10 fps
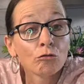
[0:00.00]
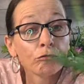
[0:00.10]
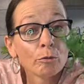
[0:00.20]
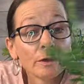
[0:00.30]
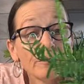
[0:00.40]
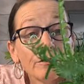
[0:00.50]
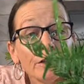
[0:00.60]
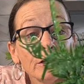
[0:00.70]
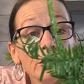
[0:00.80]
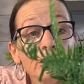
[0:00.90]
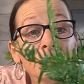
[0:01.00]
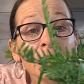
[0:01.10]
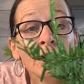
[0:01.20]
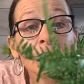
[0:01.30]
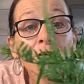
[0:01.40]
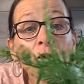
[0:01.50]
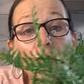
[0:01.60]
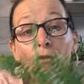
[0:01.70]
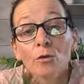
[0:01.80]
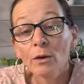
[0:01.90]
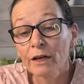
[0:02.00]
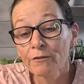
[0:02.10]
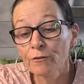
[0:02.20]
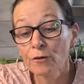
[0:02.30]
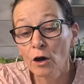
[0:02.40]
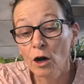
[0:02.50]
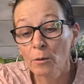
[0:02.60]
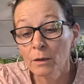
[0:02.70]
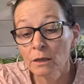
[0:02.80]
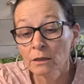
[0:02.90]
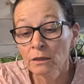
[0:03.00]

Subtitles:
rubber fern, all the way from,